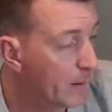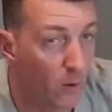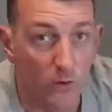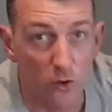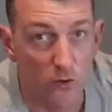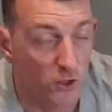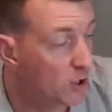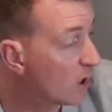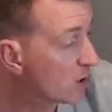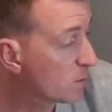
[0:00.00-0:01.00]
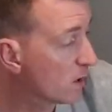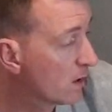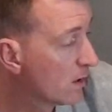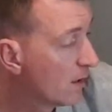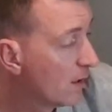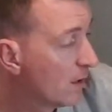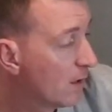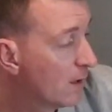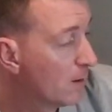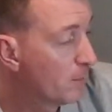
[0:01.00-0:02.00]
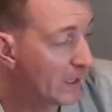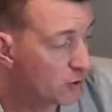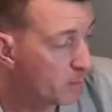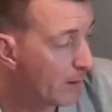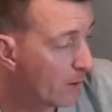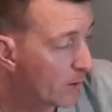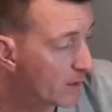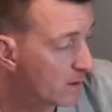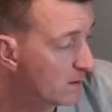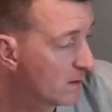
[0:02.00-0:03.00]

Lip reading: powered or rechargeable, battery powered.